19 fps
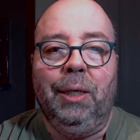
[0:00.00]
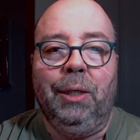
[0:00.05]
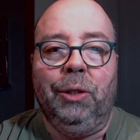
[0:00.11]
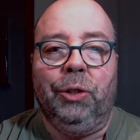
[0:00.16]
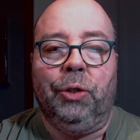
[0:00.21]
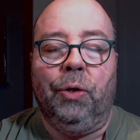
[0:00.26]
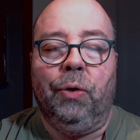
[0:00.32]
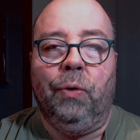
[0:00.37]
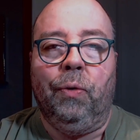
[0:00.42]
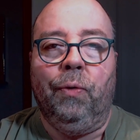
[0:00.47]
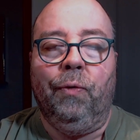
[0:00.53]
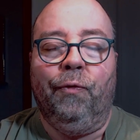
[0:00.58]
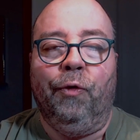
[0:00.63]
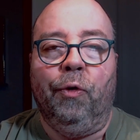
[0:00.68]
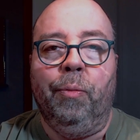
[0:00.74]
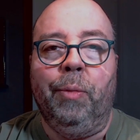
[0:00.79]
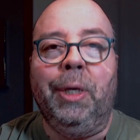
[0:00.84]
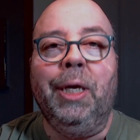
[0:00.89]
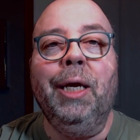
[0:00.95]
So
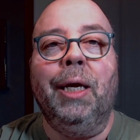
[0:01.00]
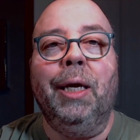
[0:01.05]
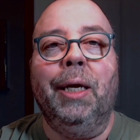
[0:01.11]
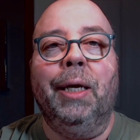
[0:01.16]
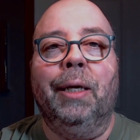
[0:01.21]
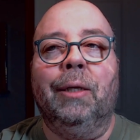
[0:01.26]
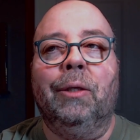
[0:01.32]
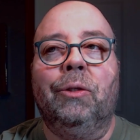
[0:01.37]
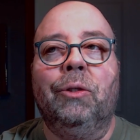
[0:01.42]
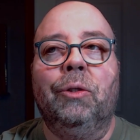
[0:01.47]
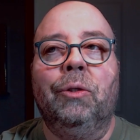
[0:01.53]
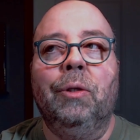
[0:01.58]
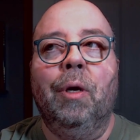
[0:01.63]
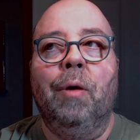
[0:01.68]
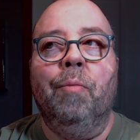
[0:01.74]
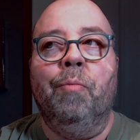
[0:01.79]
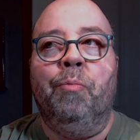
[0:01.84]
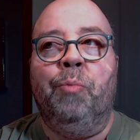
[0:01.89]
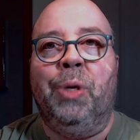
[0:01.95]
for me, it's
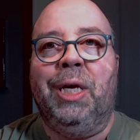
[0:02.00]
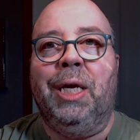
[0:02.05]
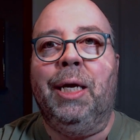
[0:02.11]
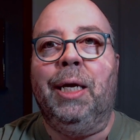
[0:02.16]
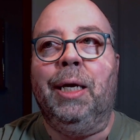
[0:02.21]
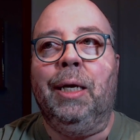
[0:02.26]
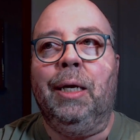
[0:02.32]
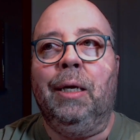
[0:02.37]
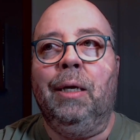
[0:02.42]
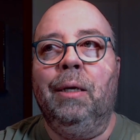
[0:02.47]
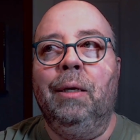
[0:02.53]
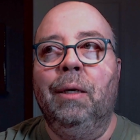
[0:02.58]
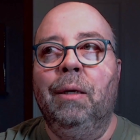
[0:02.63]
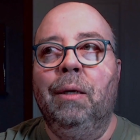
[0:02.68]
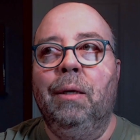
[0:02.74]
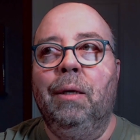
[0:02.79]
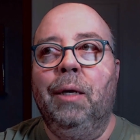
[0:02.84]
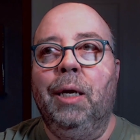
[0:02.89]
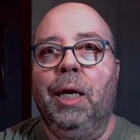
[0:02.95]
being
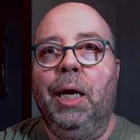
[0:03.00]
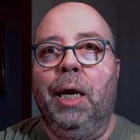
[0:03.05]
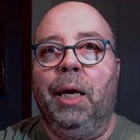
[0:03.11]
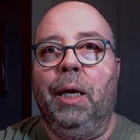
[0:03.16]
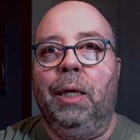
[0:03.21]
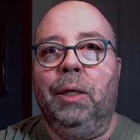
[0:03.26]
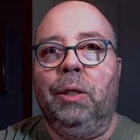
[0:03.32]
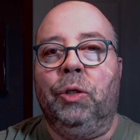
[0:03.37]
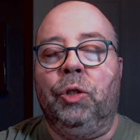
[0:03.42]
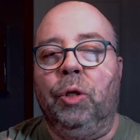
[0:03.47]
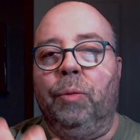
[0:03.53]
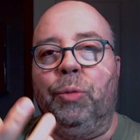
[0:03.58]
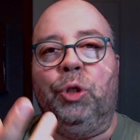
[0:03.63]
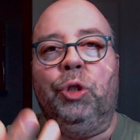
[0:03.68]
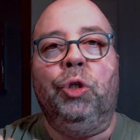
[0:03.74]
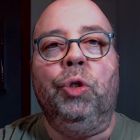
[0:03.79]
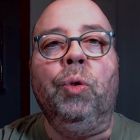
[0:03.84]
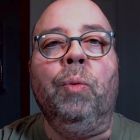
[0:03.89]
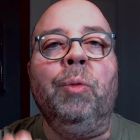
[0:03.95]

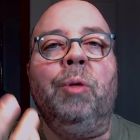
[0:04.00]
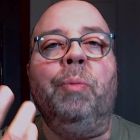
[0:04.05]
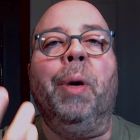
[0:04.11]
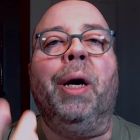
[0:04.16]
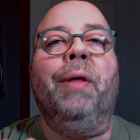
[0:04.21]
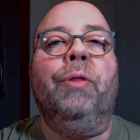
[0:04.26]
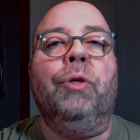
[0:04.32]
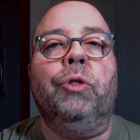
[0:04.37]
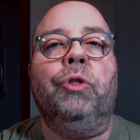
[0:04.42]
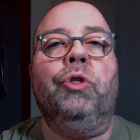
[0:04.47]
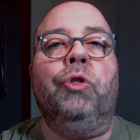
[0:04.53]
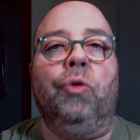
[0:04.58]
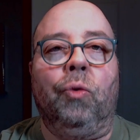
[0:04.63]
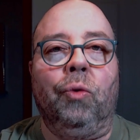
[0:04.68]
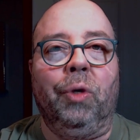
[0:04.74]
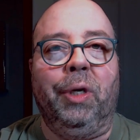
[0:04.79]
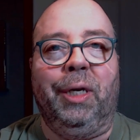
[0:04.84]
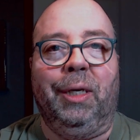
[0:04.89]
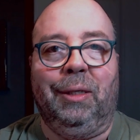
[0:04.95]
subsumed by the
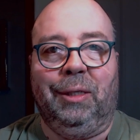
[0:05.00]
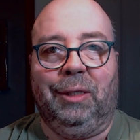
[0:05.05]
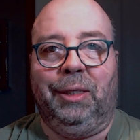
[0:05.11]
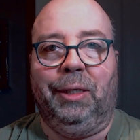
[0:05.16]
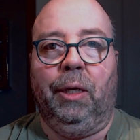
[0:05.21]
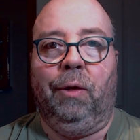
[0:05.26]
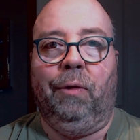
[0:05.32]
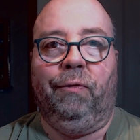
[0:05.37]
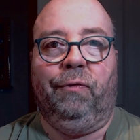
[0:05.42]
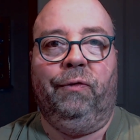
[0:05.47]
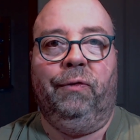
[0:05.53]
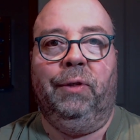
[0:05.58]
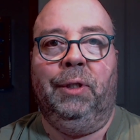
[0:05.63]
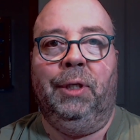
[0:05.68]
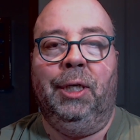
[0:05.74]
story itself.